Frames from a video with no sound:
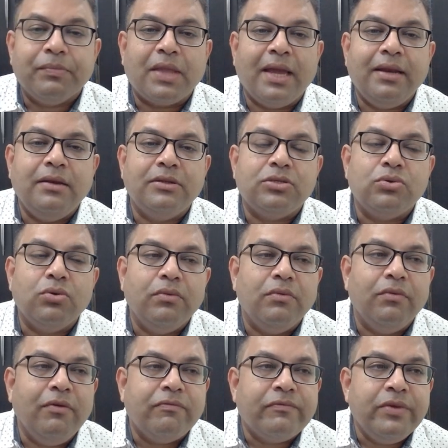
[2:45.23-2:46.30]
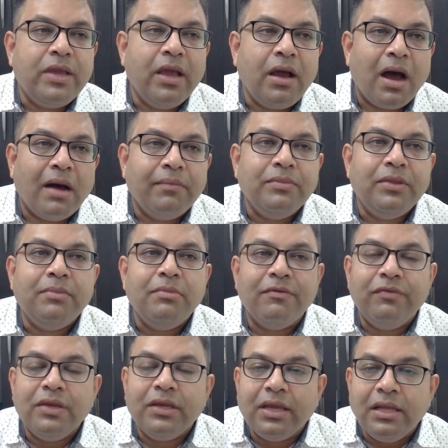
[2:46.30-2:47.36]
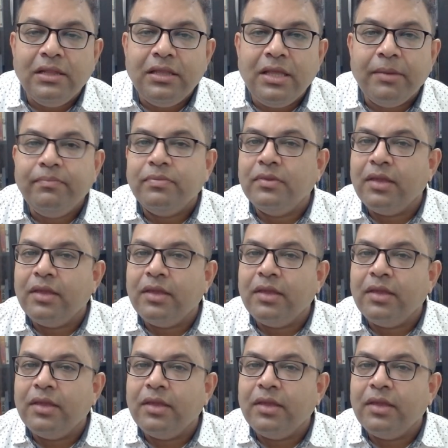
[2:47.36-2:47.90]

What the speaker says: And so if we harm them, if we kill them,